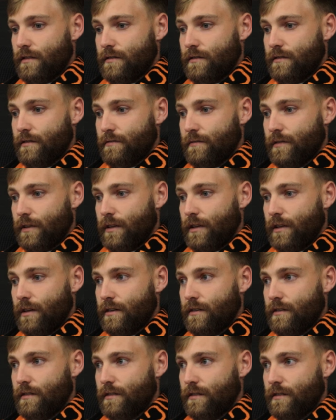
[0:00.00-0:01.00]
stuff like
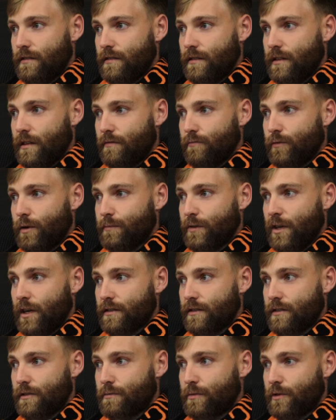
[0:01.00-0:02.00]
that, and then when we
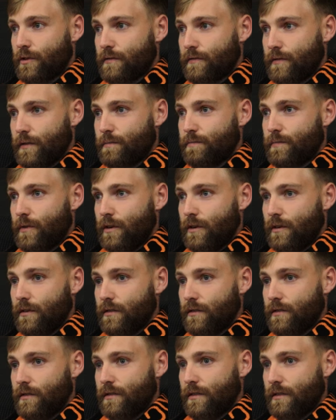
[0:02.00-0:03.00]
actually spoke
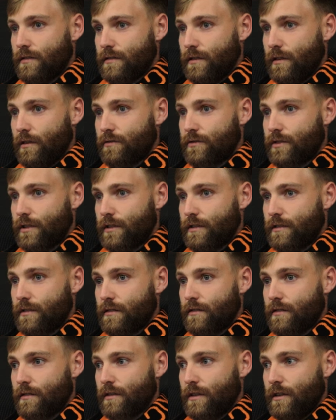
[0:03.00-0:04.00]
football, his logics
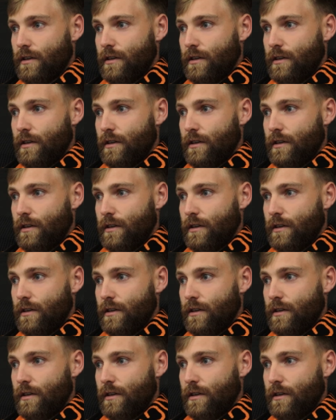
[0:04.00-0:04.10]
and